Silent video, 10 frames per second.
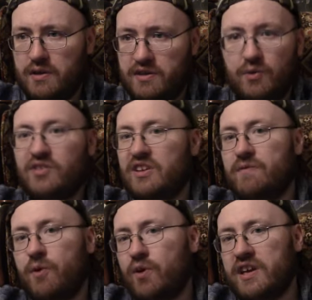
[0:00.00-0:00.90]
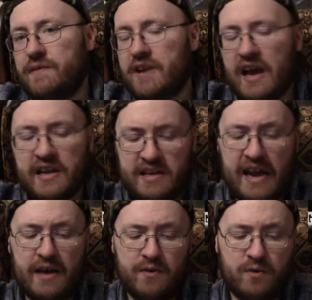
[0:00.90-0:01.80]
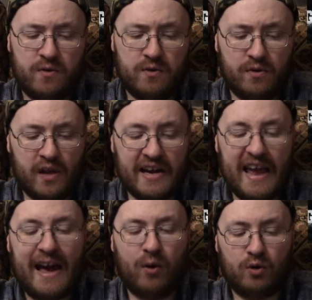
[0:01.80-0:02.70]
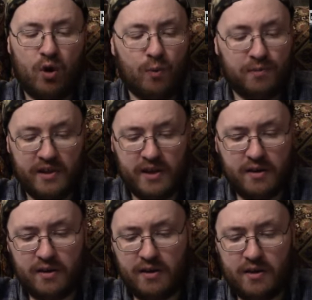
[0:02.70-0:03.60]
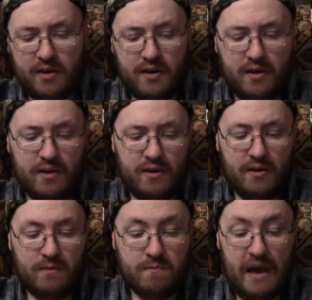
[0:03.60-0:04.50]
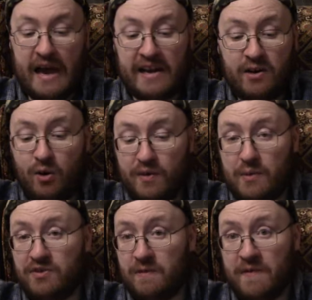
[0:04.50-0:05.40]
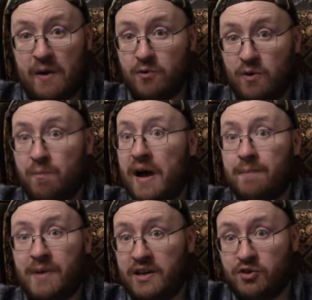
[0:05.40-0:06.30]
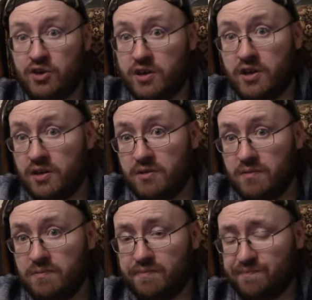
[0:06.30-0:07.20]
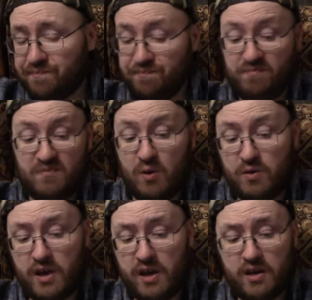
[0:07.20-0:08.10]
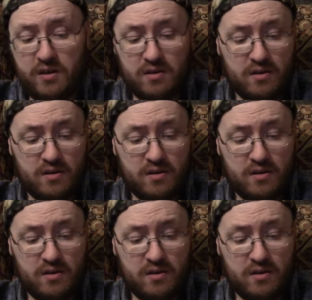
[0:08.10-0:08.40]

there is info even I gathered, like Al Copeland. I didn't know that was the founder of Popeye's Chicken. Okay.